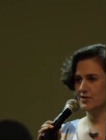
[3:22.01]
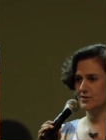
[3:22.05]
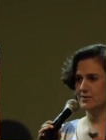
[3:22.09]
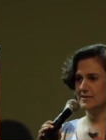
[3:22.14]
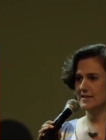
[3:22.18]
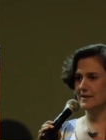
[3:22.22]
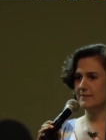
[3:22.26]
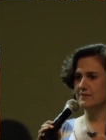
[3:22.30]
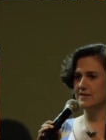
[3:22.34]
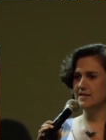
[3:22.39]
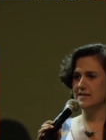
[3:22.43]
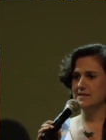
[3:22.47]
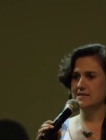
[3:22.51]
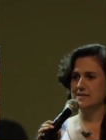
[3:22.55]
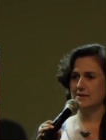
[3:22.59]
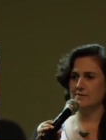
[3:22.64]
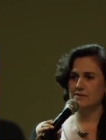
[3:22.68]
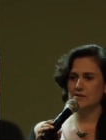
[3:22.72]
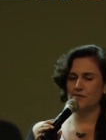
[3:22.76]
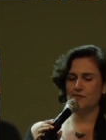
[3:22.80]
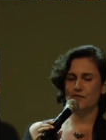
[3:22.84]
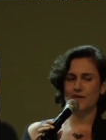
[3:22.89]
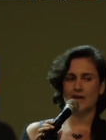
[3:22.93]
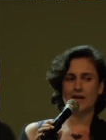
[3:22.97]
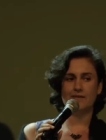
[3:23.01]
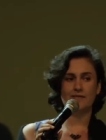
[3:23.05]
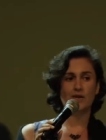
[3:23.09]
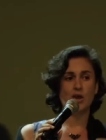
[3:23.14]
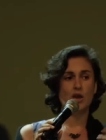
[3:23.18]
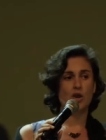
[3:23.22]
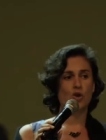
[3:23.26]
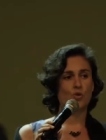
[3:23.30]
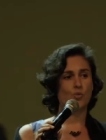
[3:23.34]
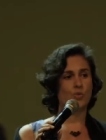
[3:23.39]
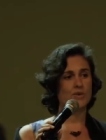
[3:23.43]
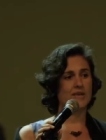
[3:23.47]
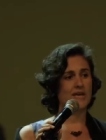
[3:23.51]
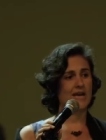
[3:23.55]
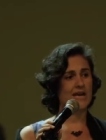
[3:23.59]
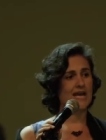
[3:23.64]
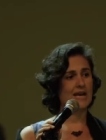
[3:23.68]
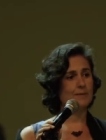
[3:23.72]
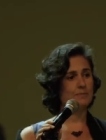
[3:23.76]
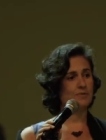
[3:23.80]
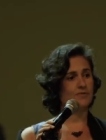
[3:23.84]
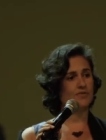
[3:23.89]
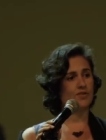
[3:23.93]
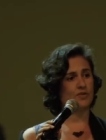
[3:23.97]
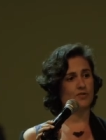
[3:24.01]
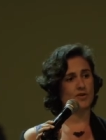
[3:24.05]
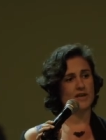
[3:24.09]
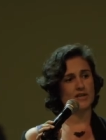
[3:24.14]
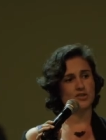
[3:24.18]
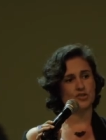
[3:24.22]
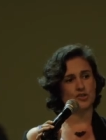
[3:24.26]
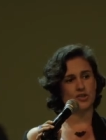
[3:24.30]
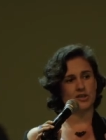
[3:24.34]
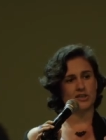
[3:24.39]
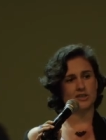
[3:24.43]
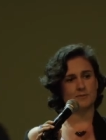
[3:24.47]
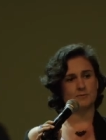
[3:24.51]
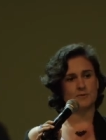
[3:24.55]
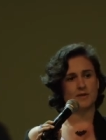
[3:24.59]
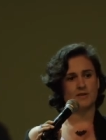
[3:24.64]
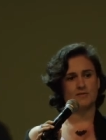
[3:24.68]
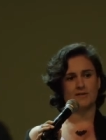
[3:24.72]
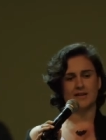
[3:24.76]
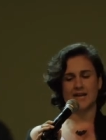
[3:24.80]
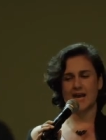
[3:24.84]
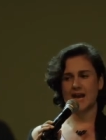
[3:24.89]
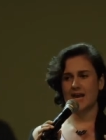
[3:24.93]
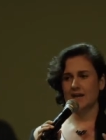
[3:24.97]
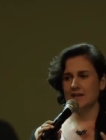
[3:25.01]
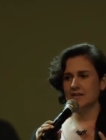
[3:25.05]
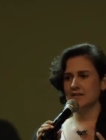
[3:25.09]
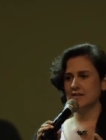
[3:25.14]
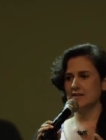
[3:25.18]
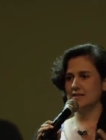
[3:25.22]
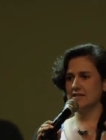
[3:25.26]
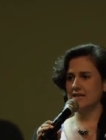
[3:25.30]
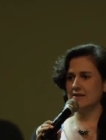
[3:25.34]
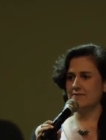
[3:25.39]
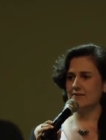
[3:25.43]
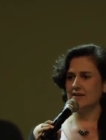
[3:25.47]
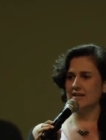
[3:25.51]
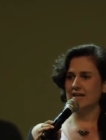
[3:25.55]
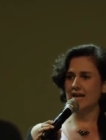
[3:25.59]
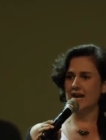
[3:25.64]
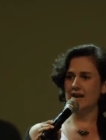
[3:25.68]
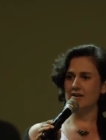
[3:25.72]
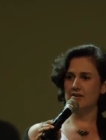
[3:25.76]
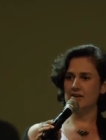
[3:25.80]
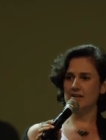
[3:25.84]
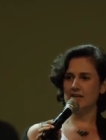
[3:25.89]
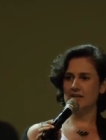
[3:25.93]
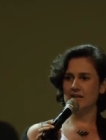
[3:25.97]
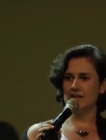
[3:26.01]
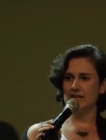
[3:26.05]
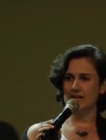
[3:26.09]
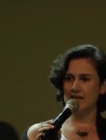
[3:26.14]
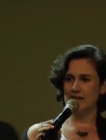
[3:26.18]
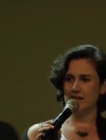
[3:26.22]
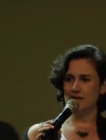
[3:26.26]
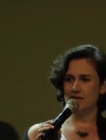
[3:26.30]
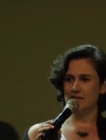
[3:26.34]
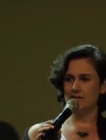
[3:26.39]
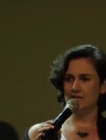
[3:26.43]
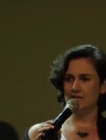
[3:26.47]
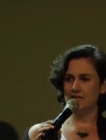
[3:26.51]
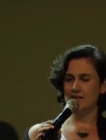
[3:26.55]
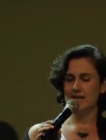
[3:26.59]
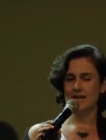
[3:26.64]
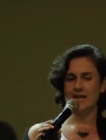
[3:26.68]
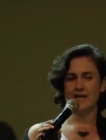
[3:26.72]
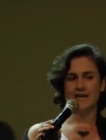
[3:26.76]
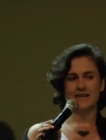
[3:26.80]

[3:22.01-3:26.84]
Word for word: So 1775, with the help of the great Shakespearean actor David Garrick in England,